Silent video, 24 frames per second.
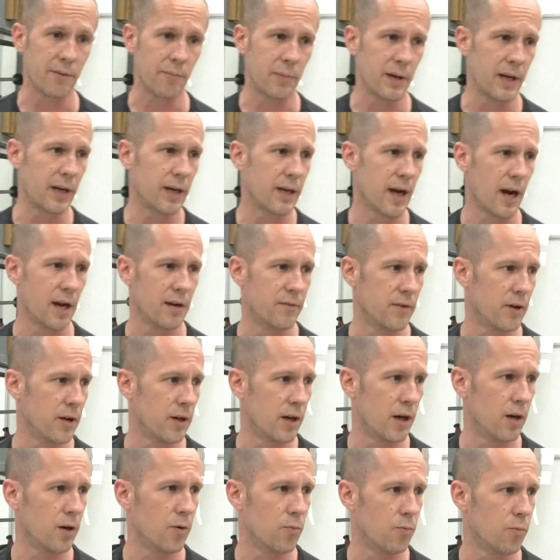to be kind of
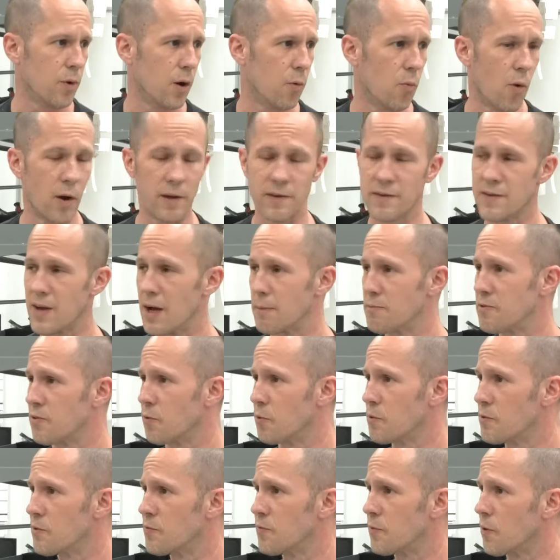a, a, a one-stop
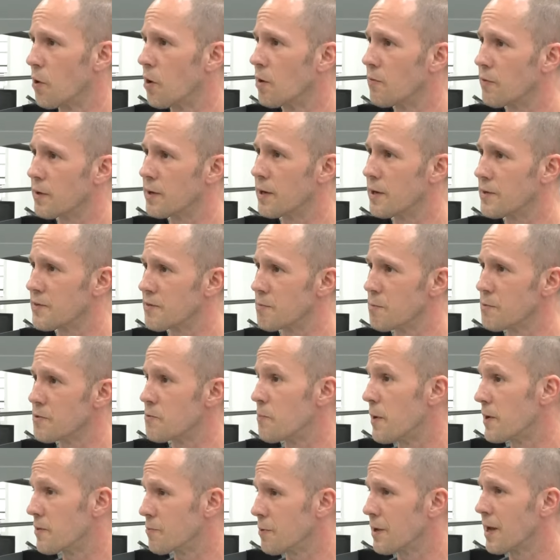source for all of our customers
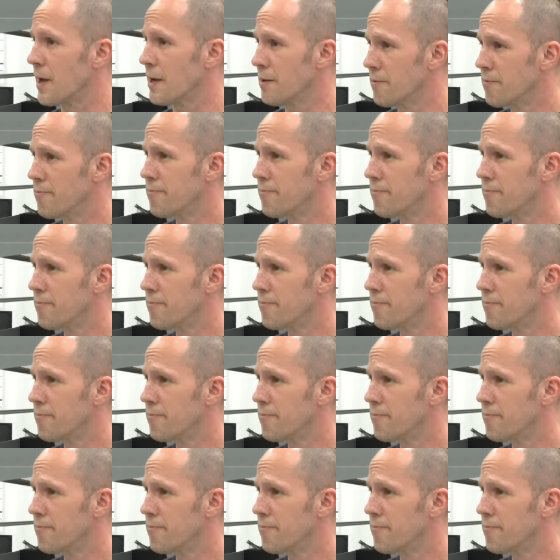best yeah. we can.